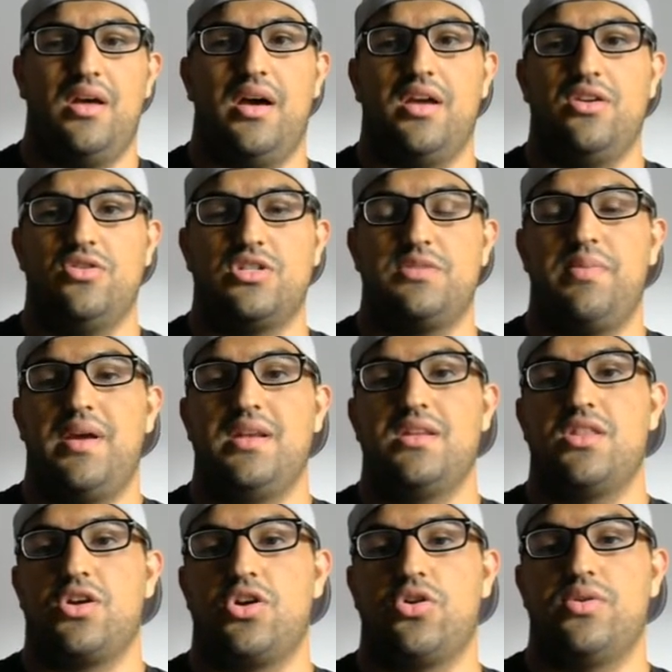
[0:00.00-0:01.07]
you spend
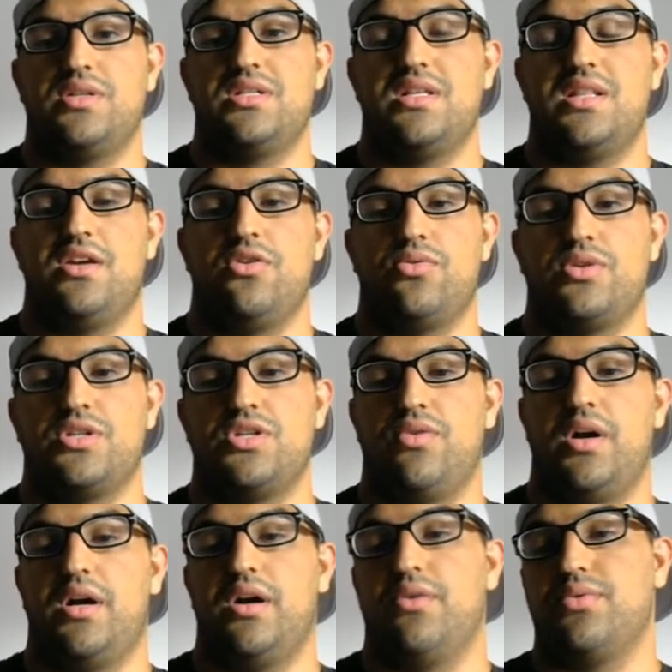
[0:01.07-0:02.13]
the currency that you
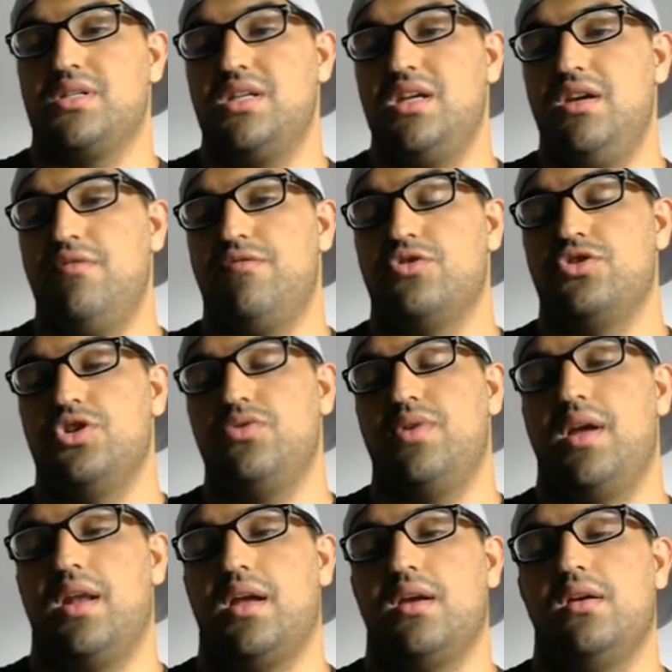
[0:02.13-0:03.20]
receive for
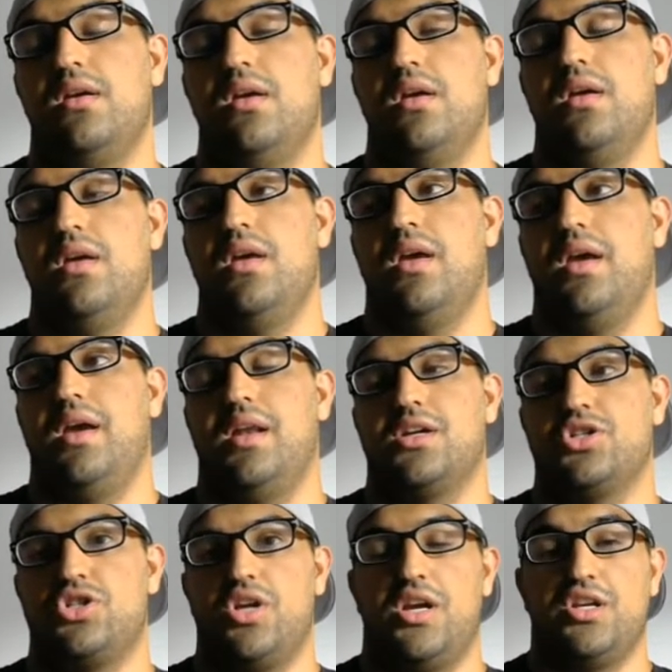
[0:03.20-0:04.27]
donating in
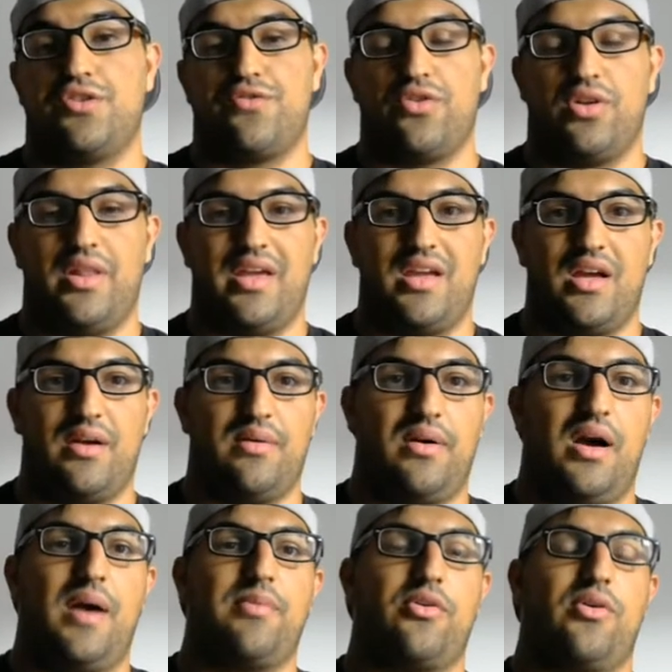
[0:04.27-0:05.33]
exchange for
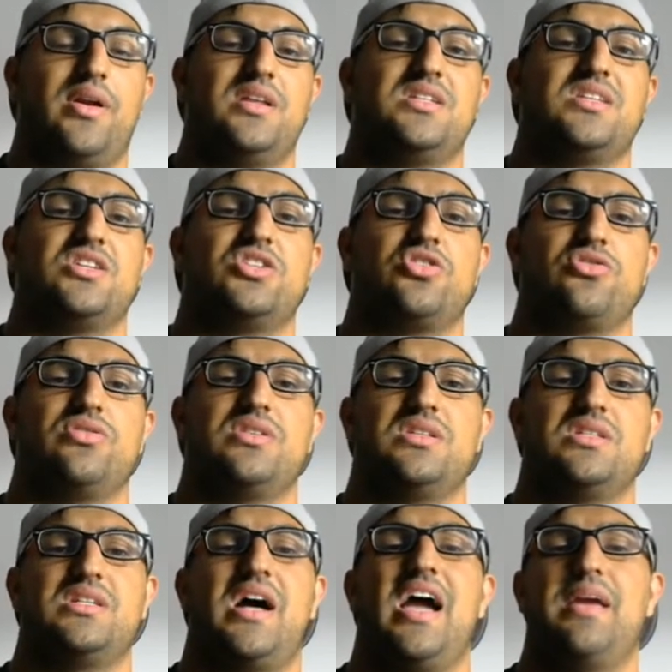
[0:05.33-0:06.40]
upgrades to certain
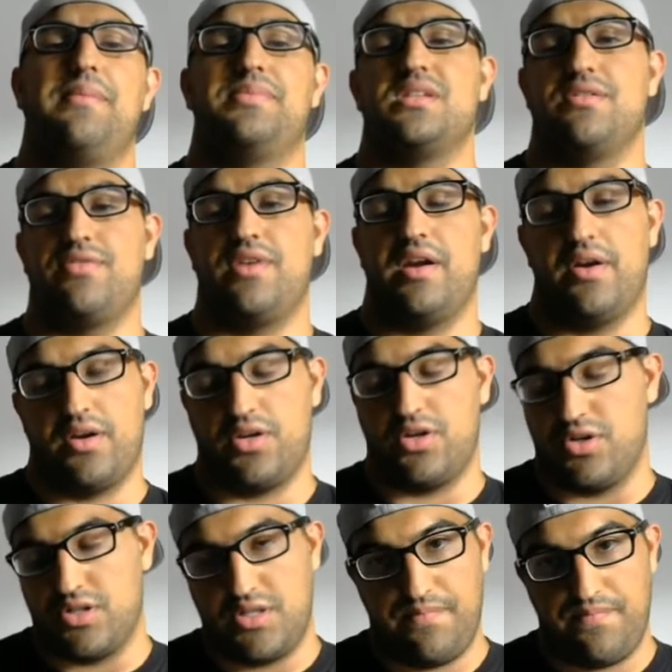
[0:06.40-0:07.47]
types of
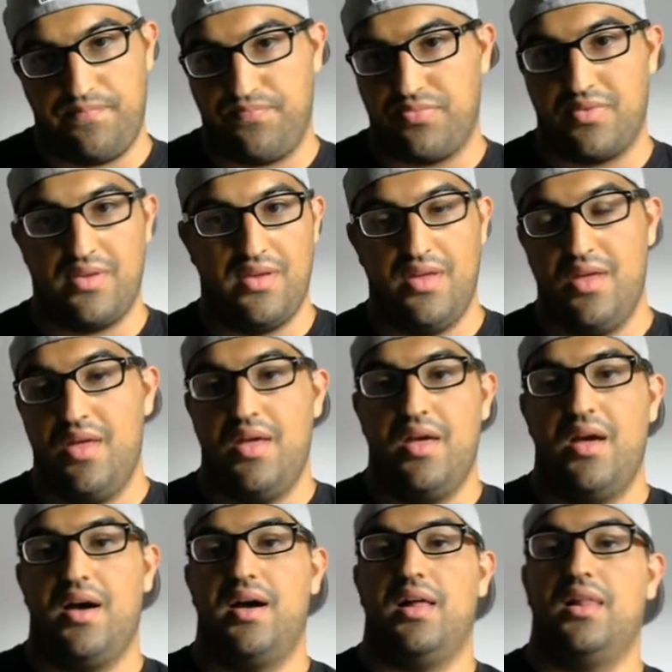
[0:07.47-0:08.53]
characters.
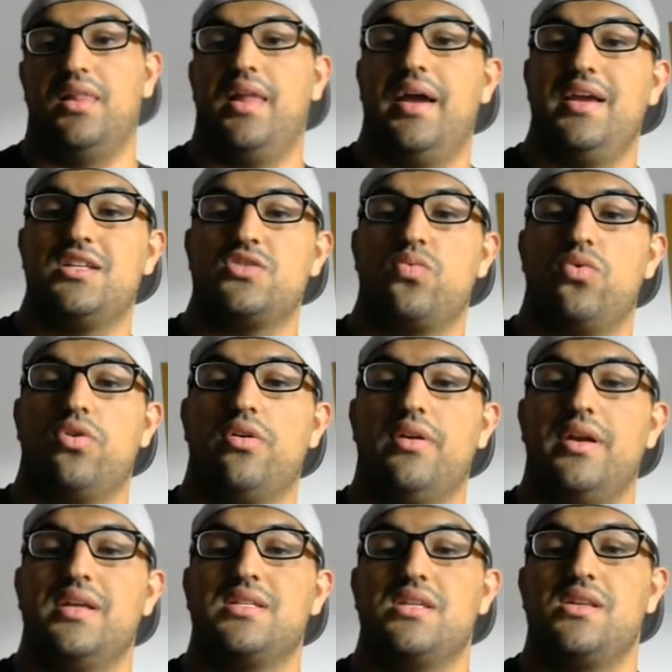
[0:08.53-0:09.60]
Alliance War
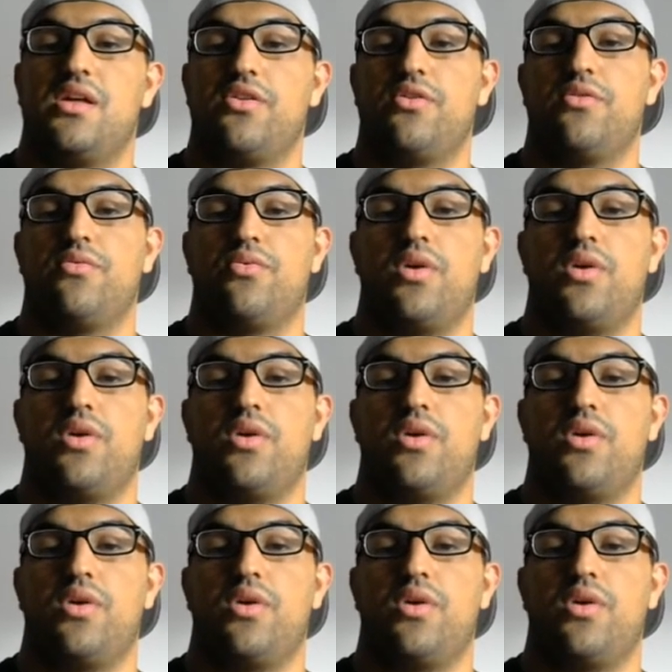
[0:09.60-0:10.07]
is another